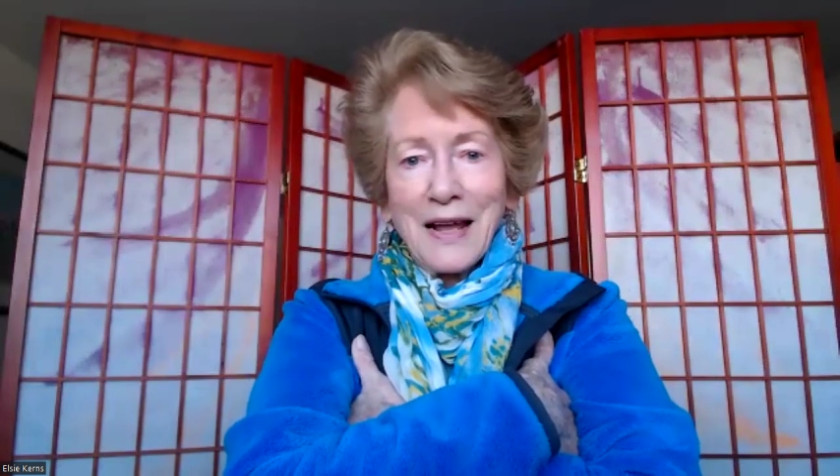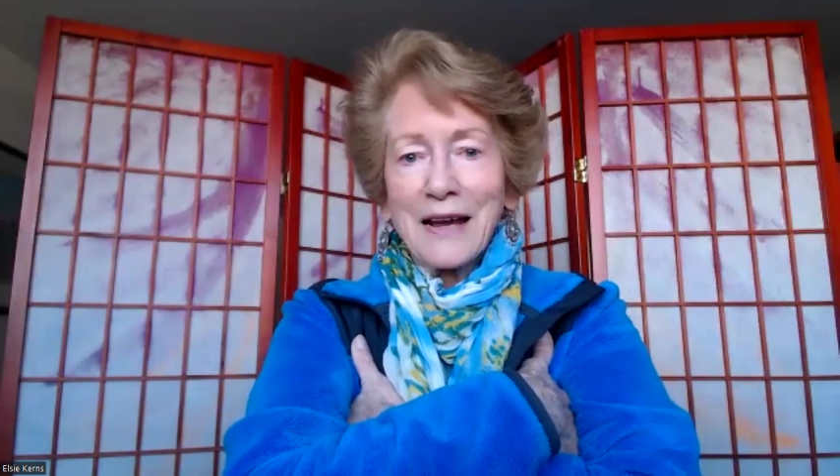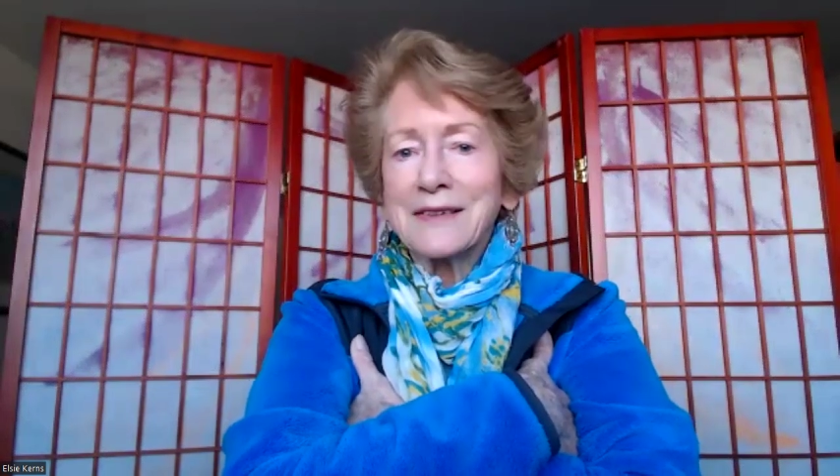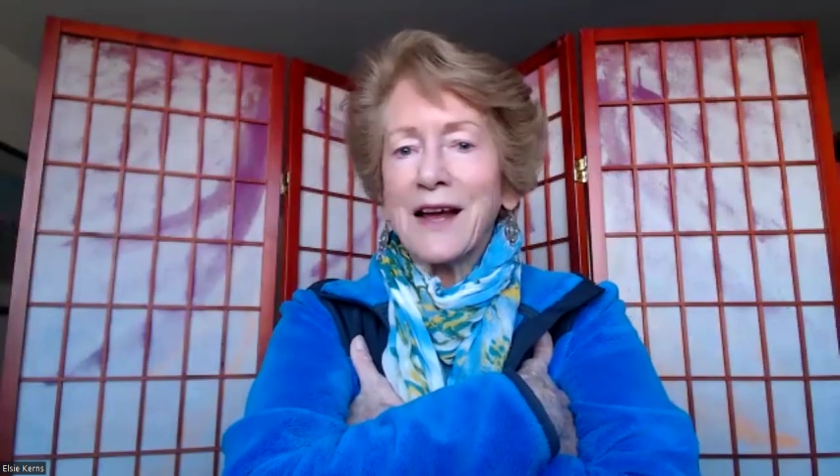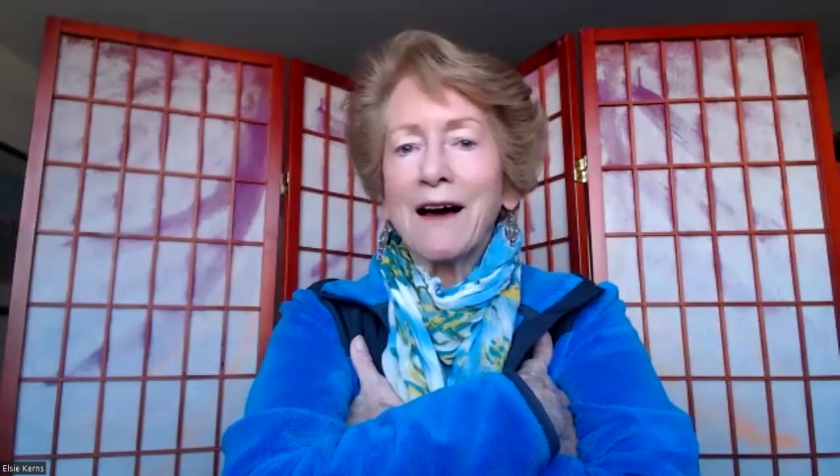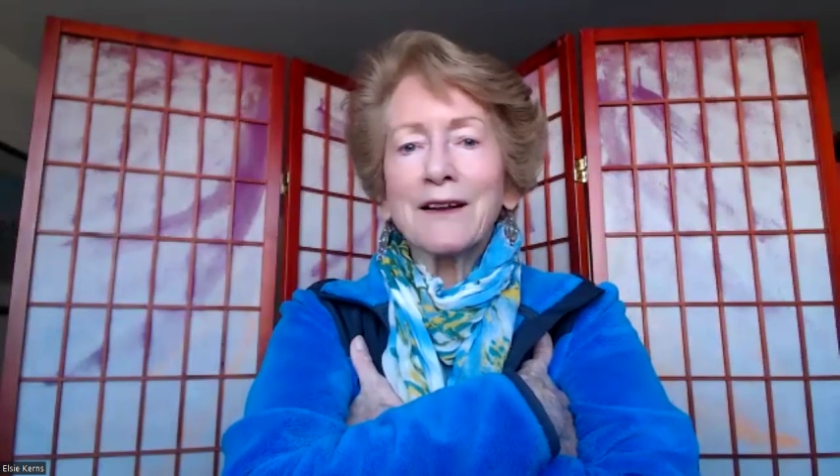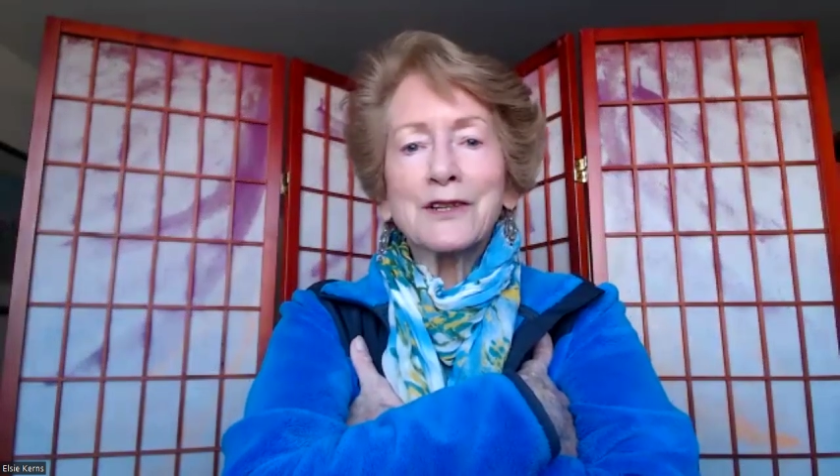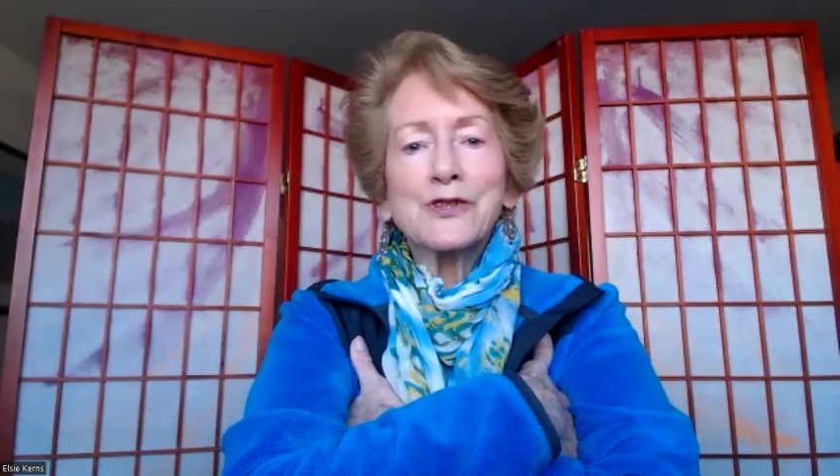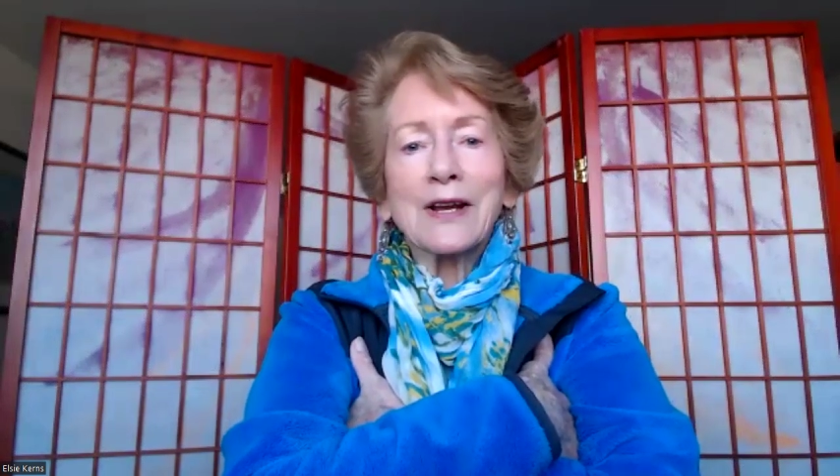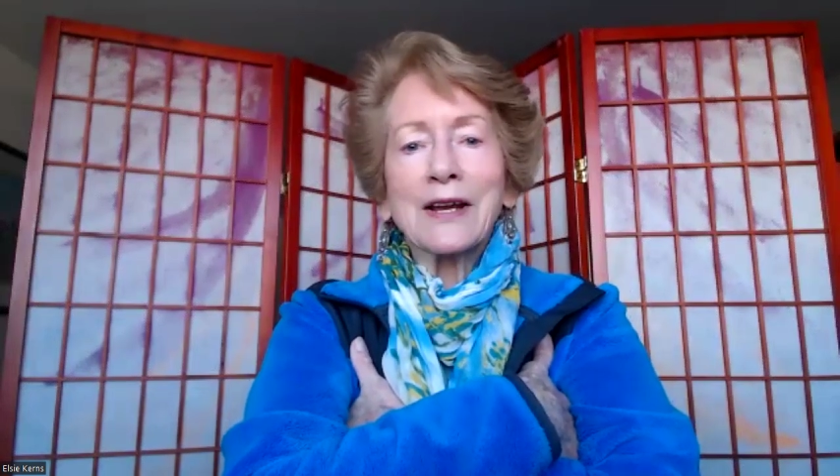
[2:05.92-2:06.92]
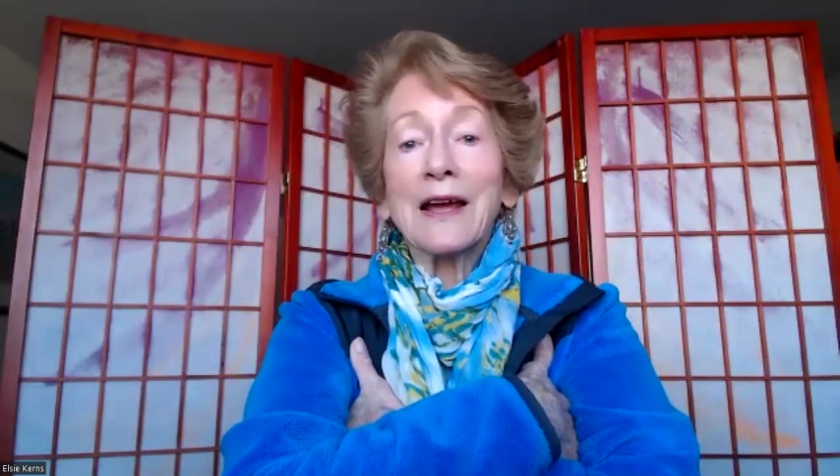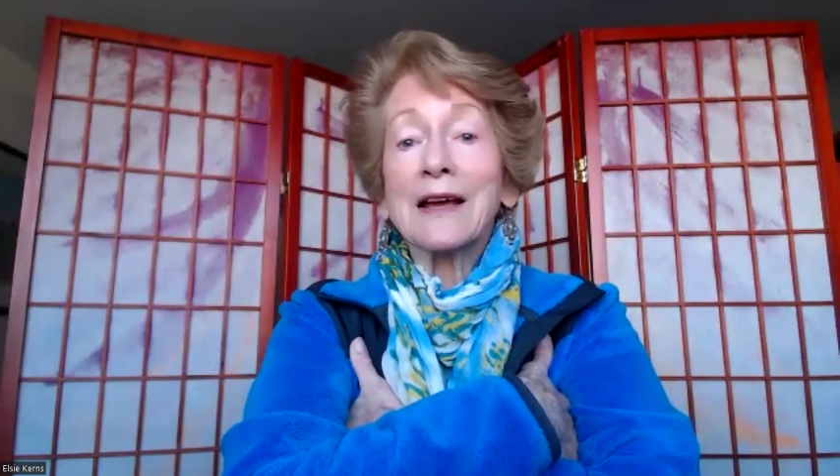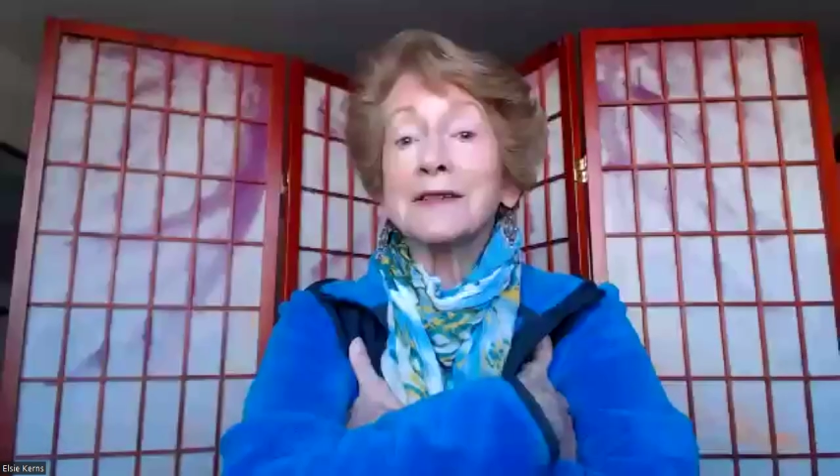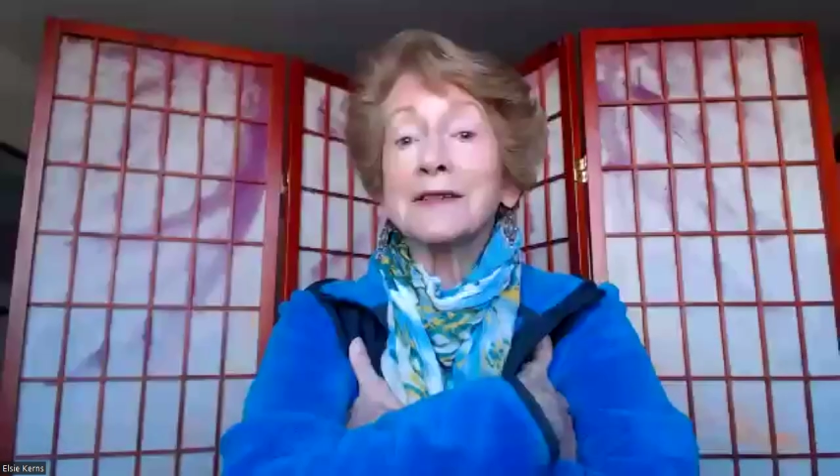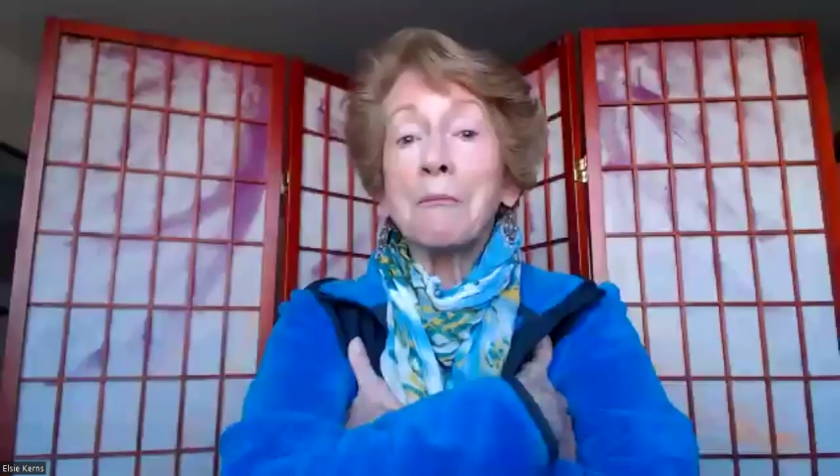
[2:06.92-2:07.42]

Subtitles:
acknowledging its